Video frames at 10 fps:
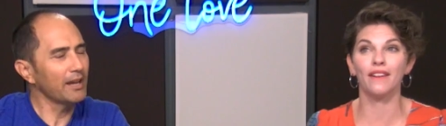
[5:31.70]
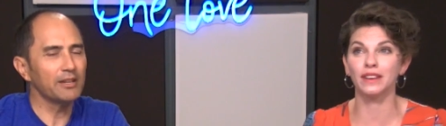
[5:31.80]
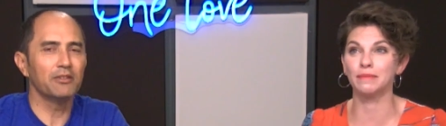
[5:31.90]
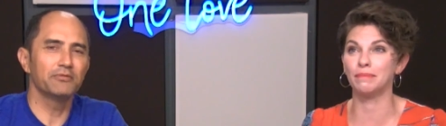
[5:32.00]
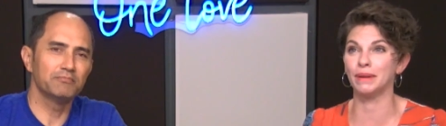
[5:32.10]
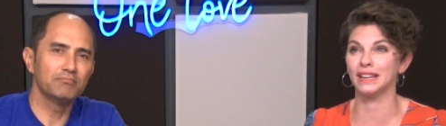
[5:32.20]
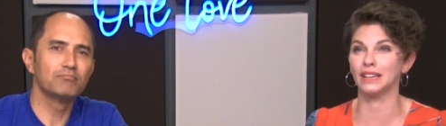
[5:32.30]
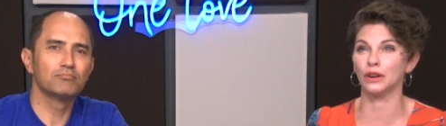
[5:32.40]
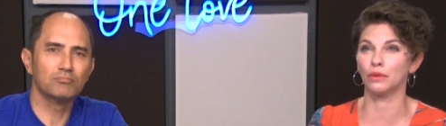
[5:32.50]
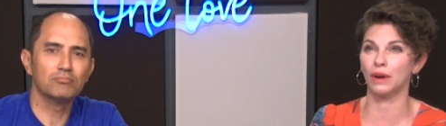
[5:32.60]
Speaker 1: kind of. been
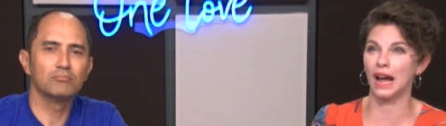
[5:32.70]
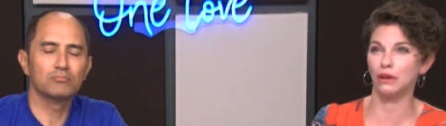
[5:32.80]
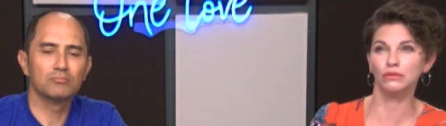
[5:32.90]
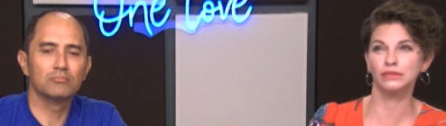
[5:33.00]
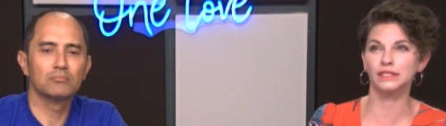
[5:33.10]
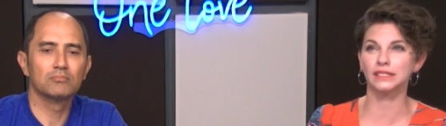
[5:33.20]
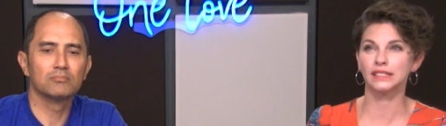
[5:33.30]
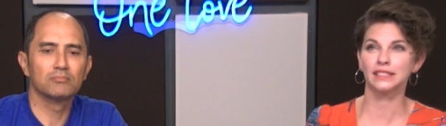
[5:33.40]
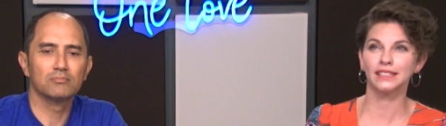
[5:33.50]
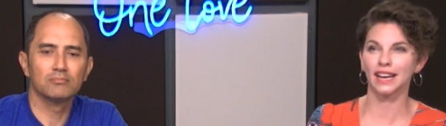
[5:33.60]
around
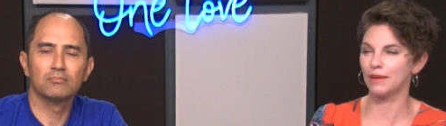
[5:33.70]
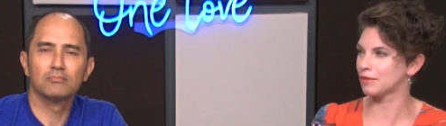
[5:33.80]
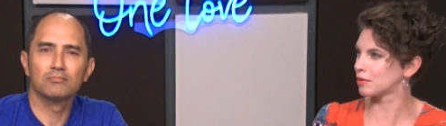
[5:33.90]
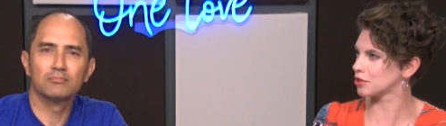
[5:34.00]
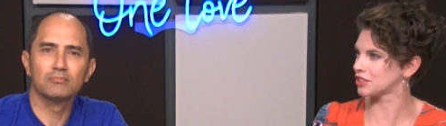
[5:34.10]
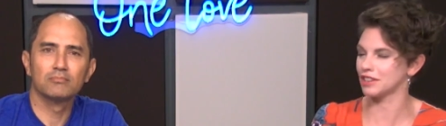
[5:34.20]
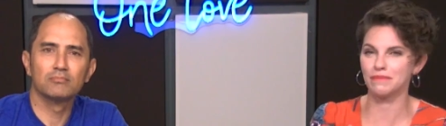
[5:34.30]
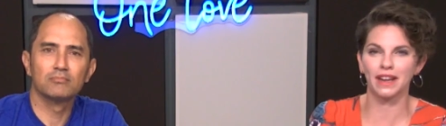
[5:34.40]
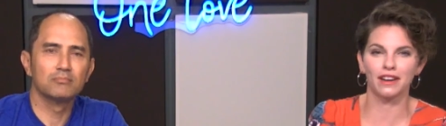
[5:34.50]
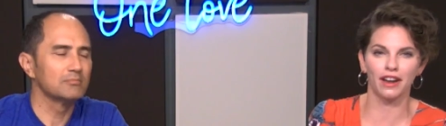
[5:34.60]
Christian, you
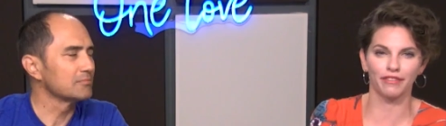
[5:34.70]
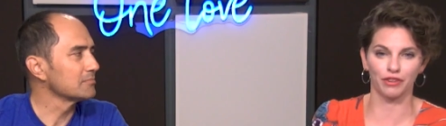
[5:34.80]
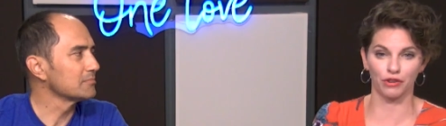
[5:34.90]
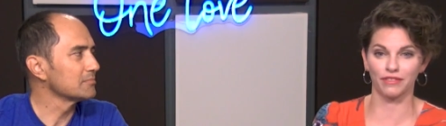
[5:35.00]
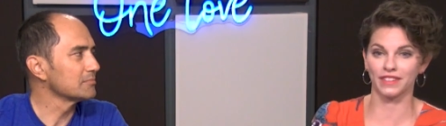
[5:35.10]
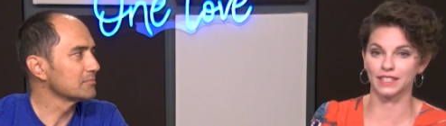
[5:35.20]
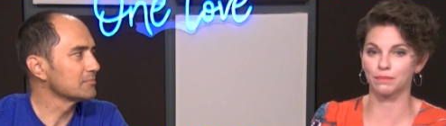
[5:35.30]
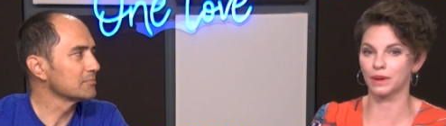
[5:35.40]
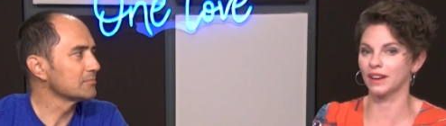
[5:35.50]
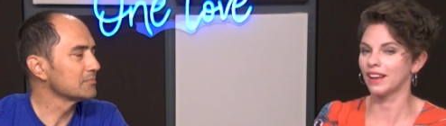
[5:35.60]
might not have heard of this,
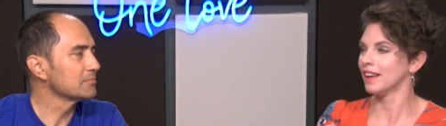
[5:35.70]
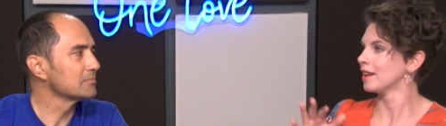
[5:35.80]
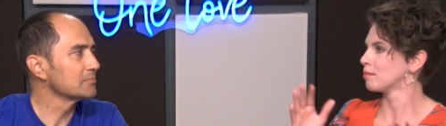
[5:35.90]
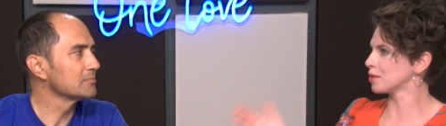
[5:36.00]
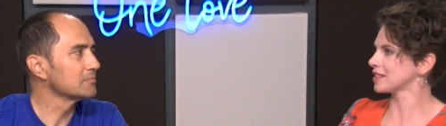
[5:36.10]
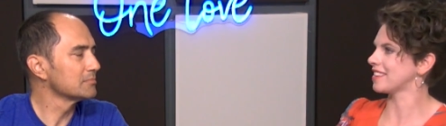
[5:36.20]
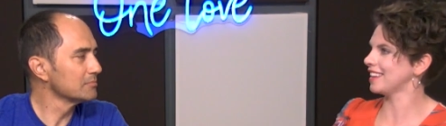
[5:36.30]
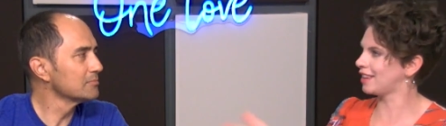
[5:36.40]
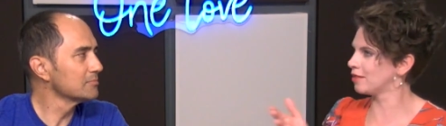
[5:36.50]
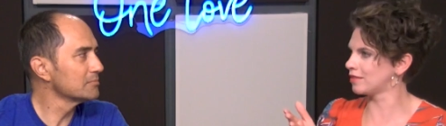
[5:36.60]
but Bruce, I think
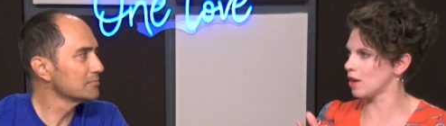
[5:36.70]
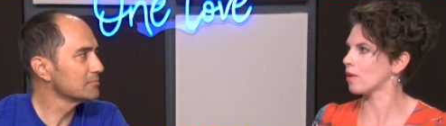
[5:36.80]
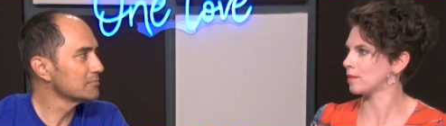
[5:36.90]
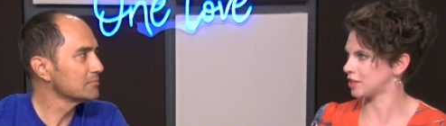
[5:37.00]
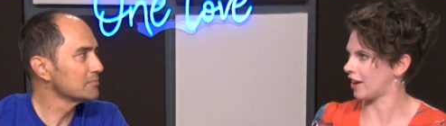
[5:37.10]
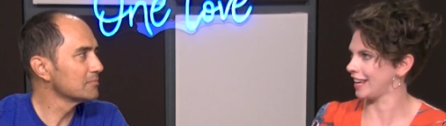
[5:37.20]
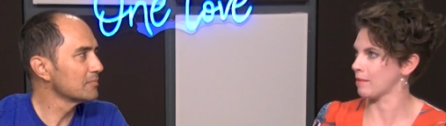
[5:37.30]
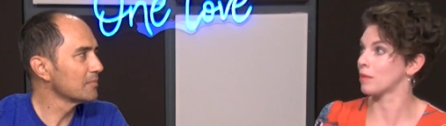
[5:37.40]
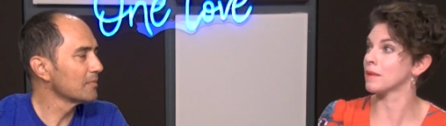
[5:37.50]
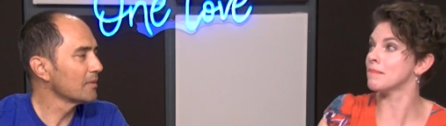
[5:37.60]
mm -hmm. you know what I'm talking
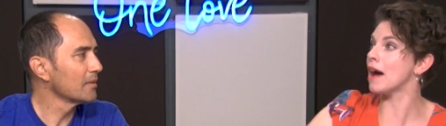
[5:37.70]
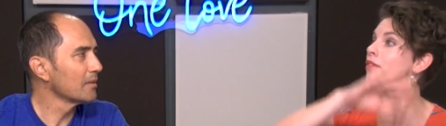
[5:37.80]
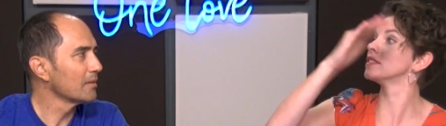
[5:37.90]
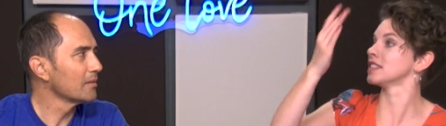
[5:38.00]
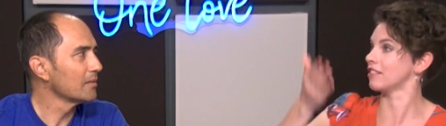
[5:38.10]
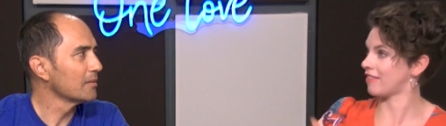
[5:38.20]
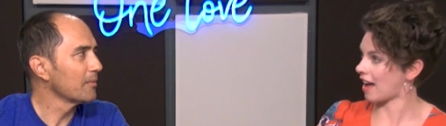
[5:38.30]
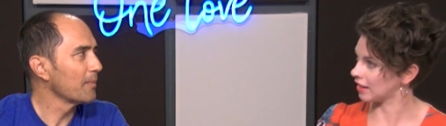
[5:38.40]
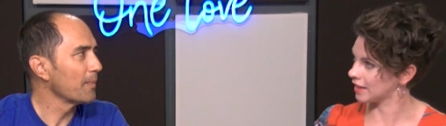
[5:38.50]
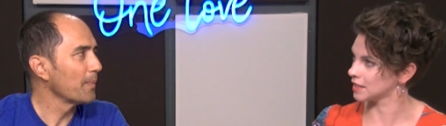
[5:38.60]
about. With the mountains and the
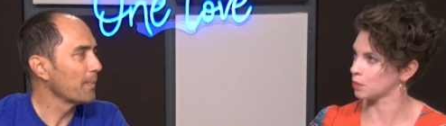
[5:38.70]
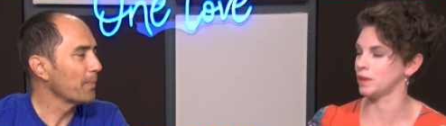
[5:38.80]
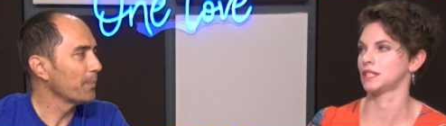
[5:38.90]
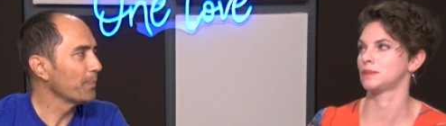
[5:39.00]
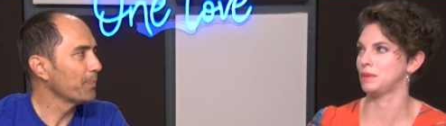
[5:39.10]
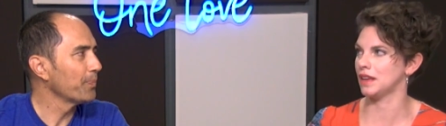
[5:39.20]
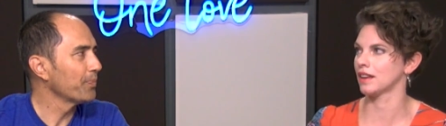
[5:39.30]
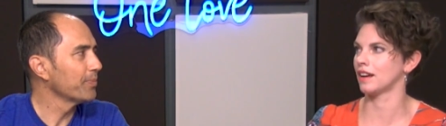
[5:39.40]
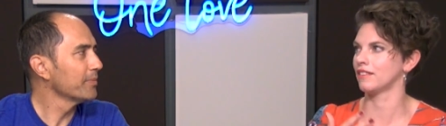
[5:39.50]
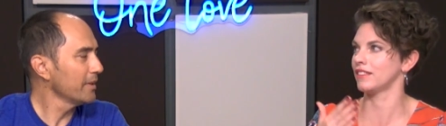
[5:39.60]
valleys, we speak
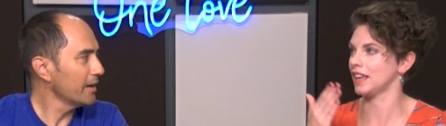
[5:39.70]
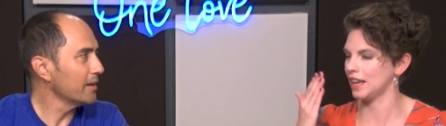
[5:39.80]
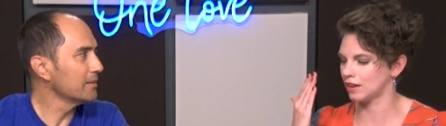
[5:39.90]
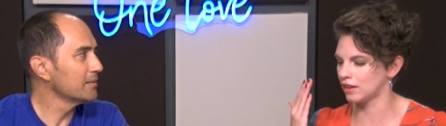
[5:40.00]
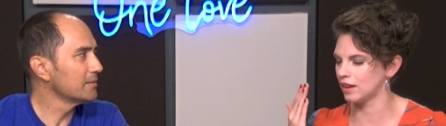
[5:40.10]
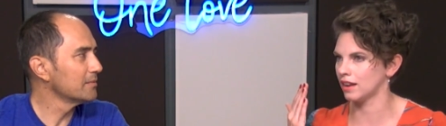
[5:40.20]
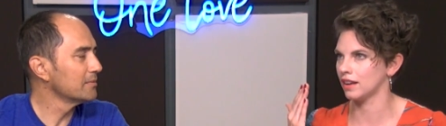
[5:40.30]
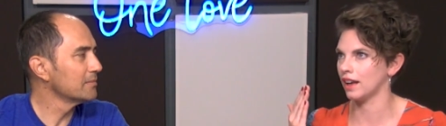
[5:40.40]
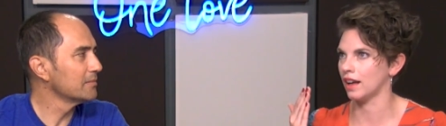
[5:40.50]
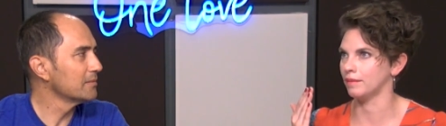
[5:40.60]
of yeah. in
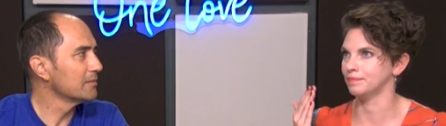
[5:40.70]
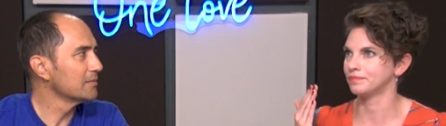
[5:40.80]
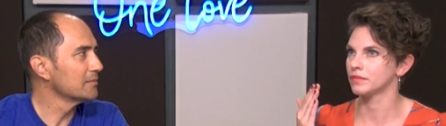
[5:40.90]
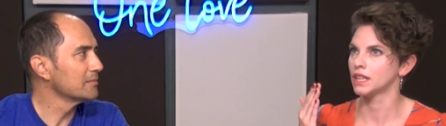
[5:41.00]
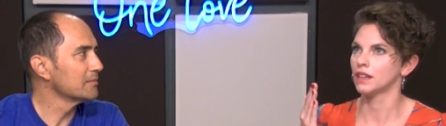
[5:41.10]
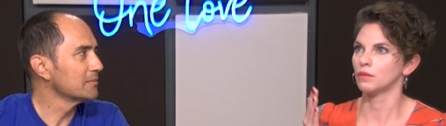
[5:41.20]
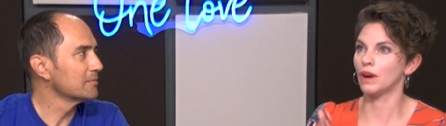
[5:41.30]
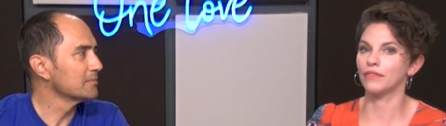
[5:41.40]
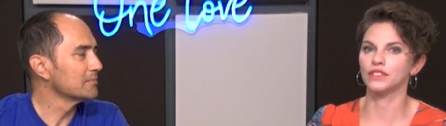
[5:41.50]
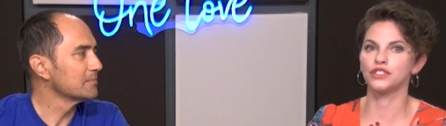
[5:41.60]
um,
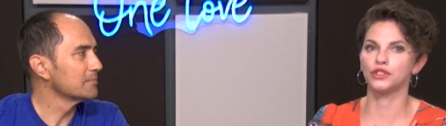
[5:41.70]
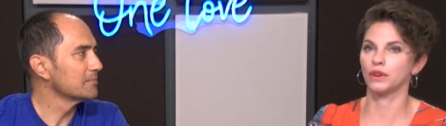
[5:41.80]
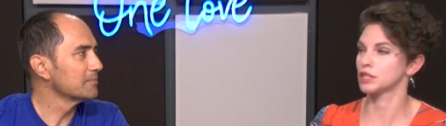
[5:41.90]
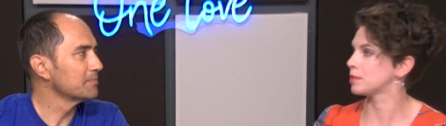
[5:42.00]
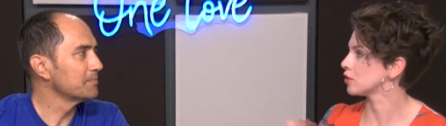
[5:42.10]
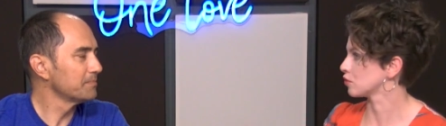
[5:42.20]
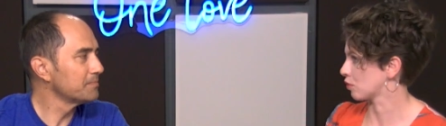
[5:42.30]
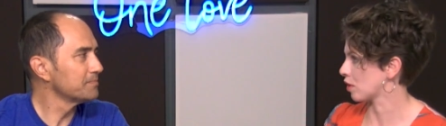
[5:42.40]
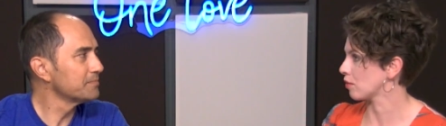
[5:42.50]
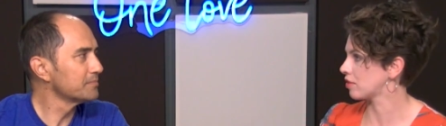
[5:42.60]
reference to our spiritual
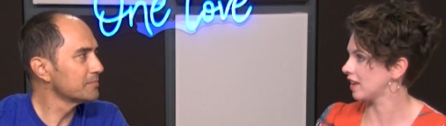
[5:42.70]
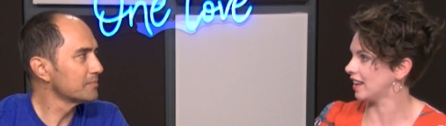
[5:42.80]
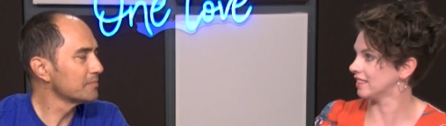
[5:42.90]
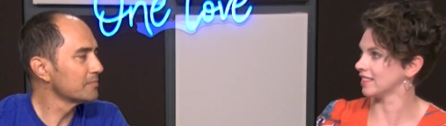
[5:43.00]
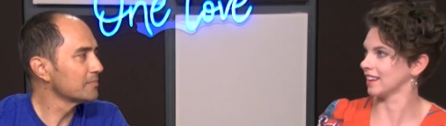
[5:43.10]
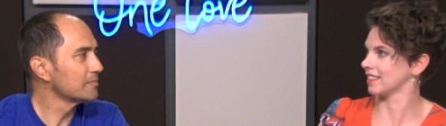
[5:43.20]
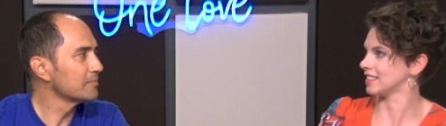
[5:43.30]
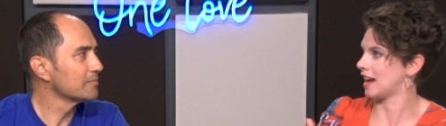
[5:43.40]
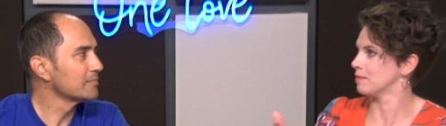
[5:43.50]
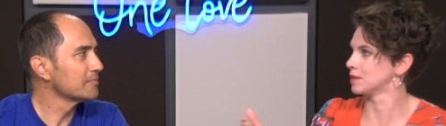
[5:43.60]
growth and like the
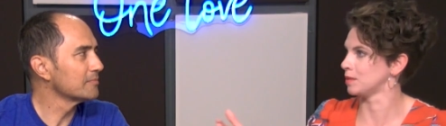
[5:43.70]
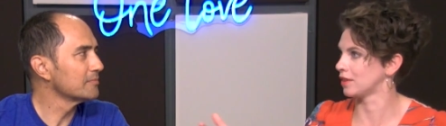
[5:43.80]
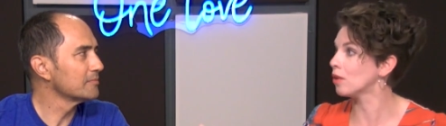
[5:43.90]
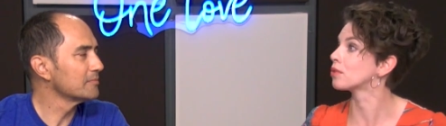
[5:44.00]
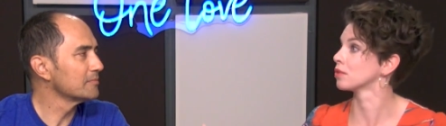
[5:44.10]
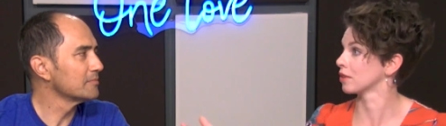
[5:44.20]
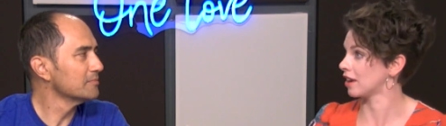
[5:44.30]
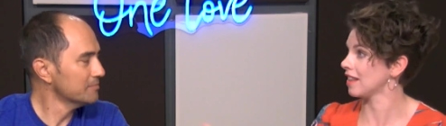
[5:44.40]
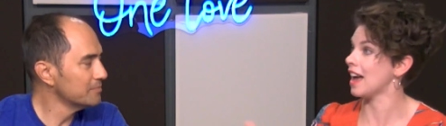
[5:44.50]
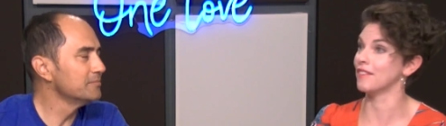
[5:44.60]
times we go through in our
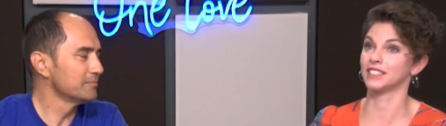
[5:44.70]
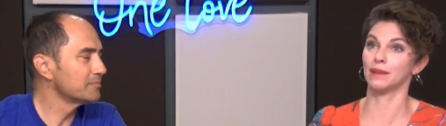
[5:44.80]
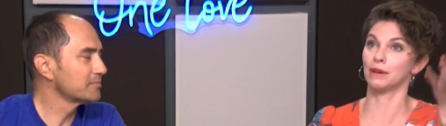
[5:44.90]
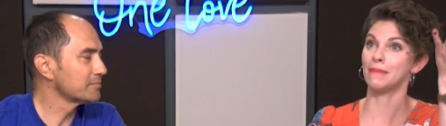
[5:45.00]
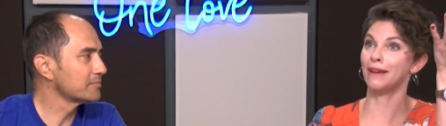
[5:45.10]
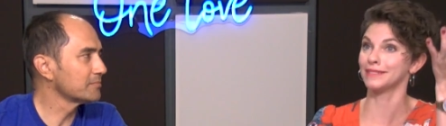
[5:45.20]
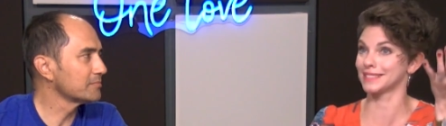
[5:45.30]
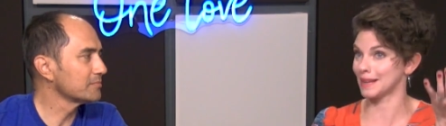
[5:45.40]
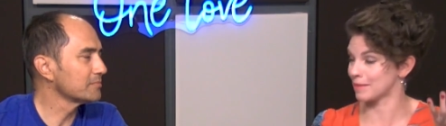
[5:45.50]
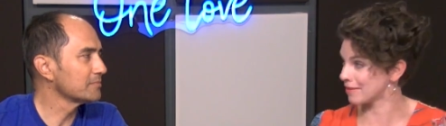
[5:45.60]
mm -hmm. lives. Some are mountains, some are